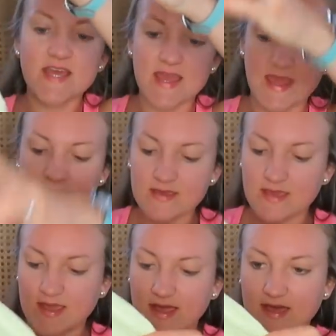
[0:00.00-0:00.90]

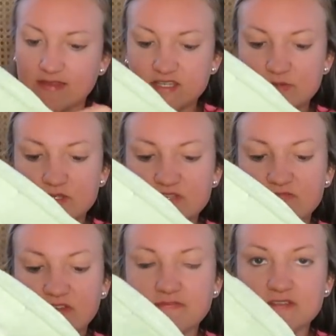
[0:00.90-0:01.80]
tank and this was
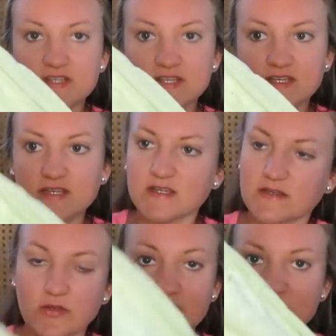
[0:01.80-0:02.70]
50
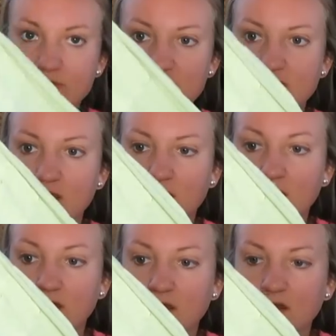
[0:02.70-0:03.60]
no this was
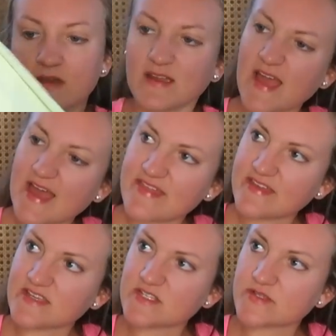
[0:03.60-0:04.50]
yeah, I
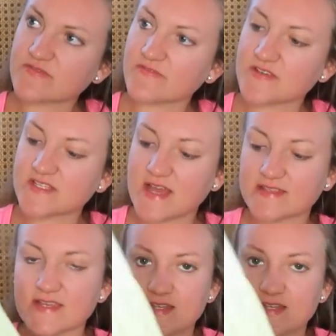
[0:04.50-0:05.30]
think this was 50 cents